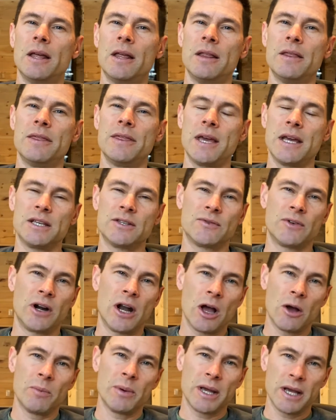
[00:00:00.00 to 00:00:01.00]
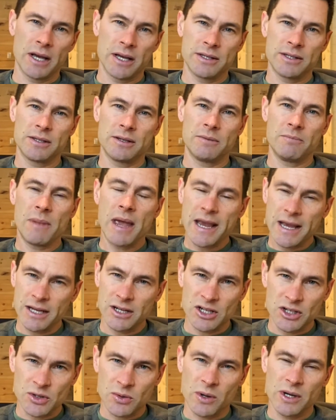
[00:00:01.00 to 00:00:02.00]
thanks for helping us make it
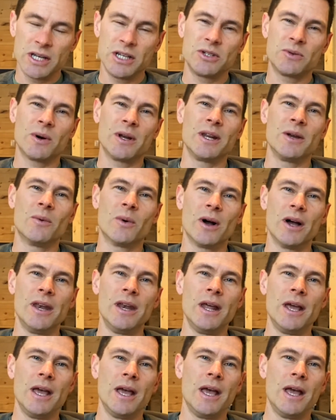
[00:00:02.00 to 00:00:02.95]
to 2021.